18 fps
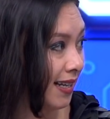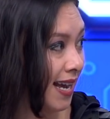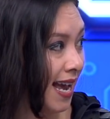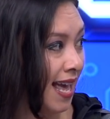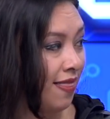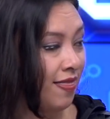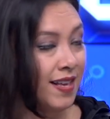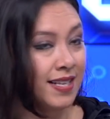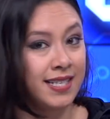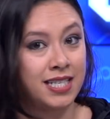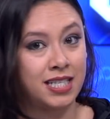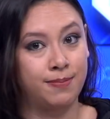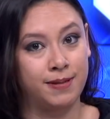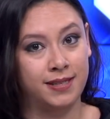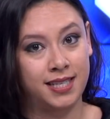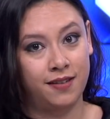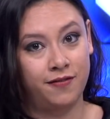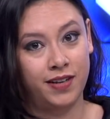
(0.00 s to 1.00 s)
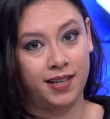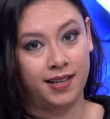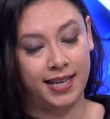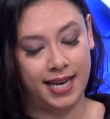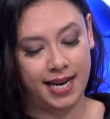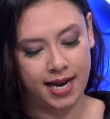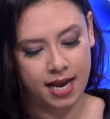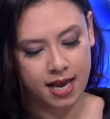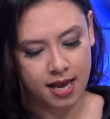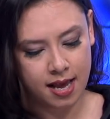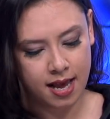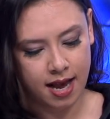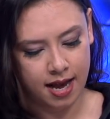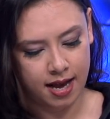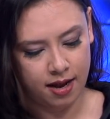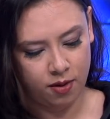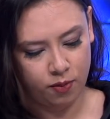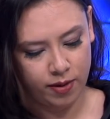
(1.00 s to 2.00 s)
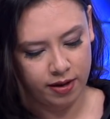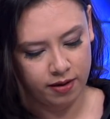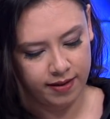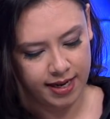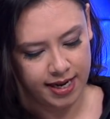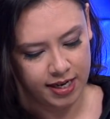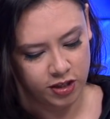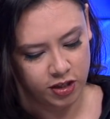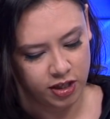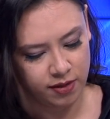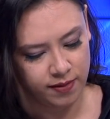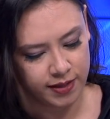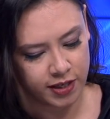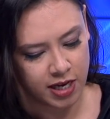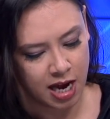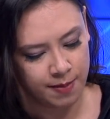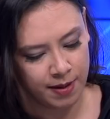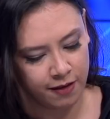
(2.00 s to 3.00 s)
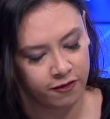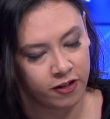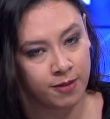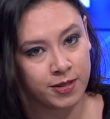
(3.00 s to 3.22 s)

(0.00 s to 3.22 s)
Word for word: and this is specifically uh, where the issue is coming from.